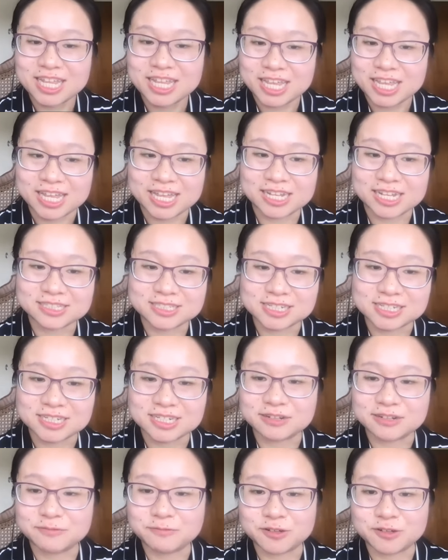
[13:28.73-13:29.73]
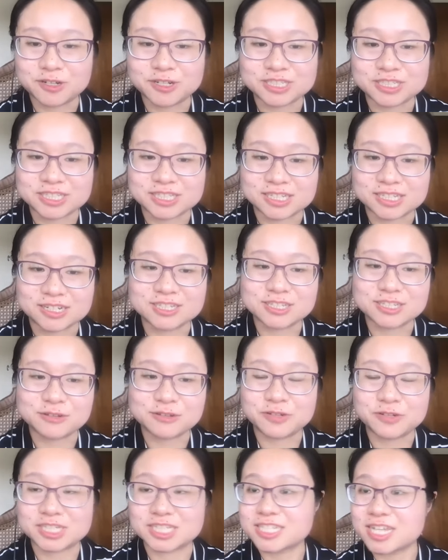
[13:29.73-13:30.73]
And also
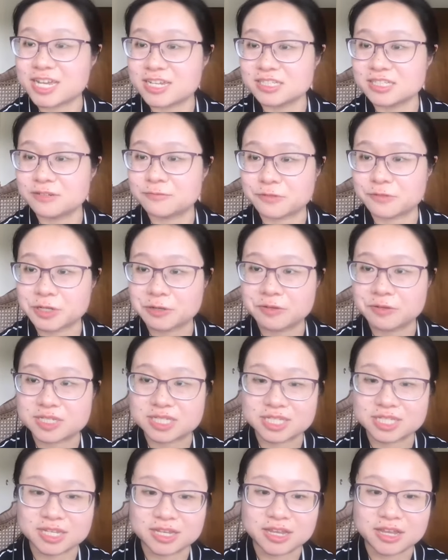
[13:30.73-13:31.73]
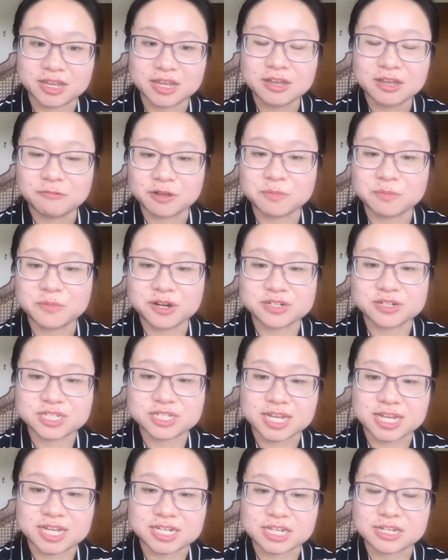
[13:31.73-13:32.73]
for the test of frequency, we merge
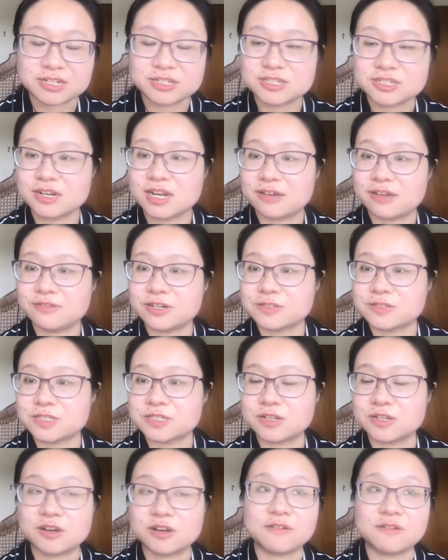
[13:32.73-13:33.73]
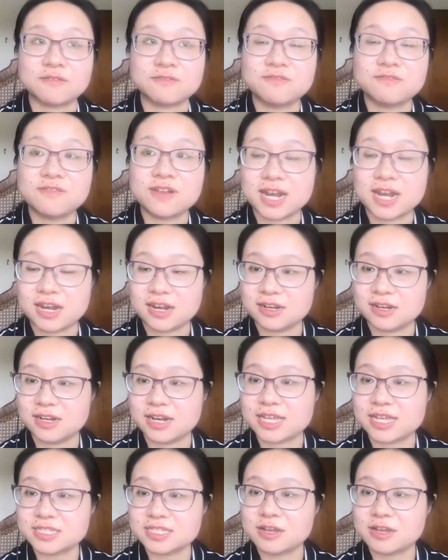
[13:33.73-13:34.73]
that into levels of
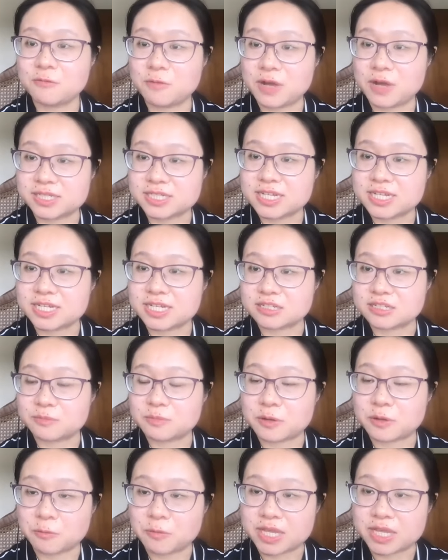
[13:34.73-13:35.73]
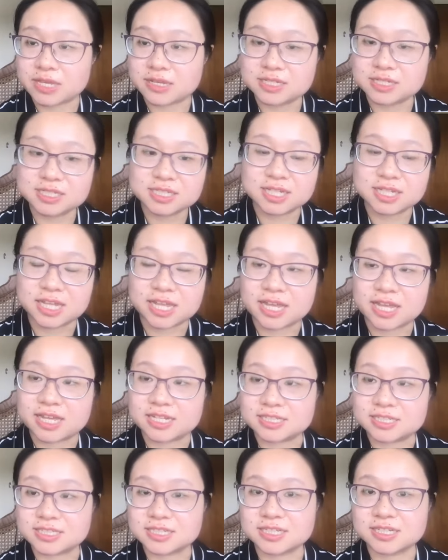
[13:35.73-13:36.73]
less than 1 test per week,
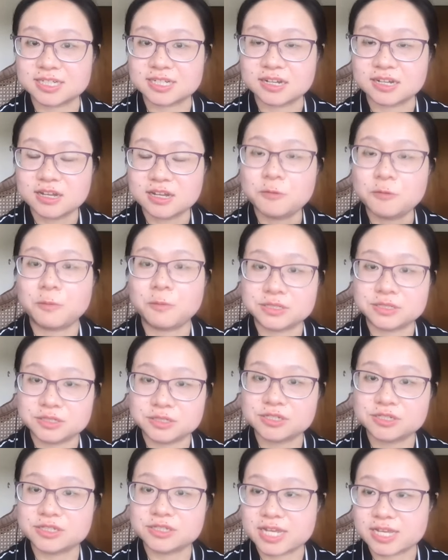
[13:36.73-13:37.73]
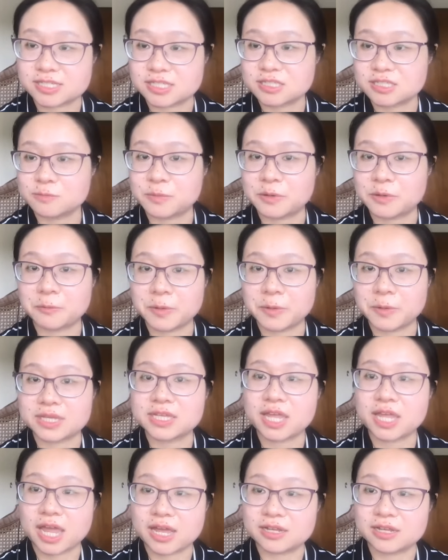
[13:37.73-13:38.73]
and 1 to 2 tests per week,
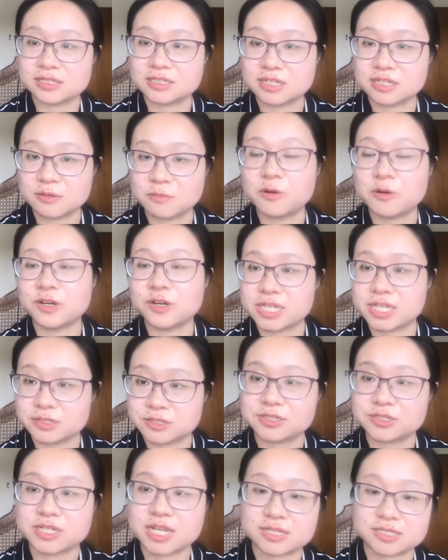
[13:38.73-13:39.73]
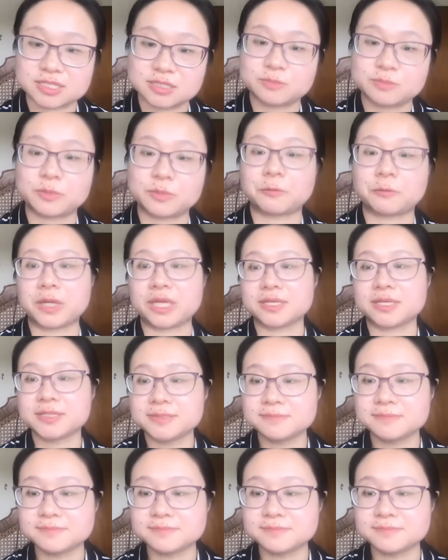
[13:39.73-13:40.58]
and more than 2 tests per week.